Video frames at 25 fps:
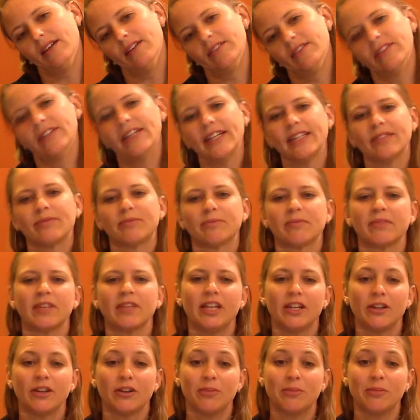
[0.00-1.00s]
Right.
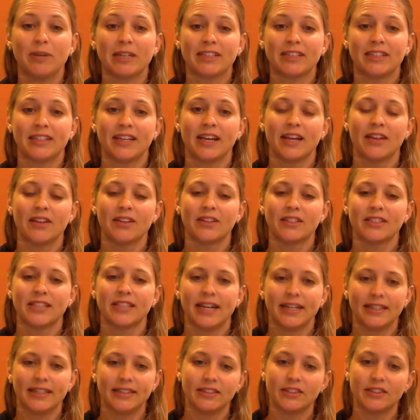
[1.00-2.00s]
Going back to the other
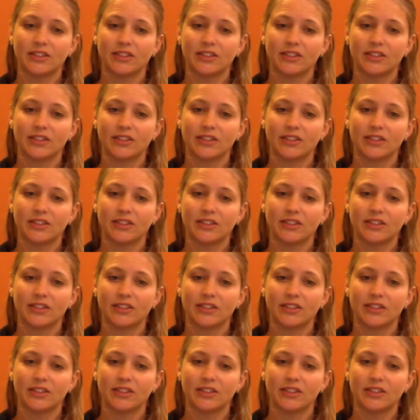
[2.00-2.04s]
side,